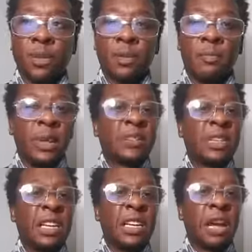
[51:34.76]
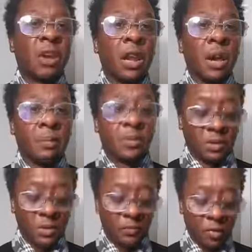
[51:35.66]
mentally level up,
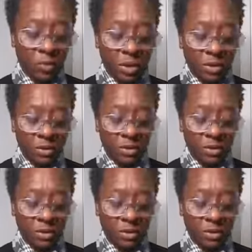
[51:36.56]
if you will,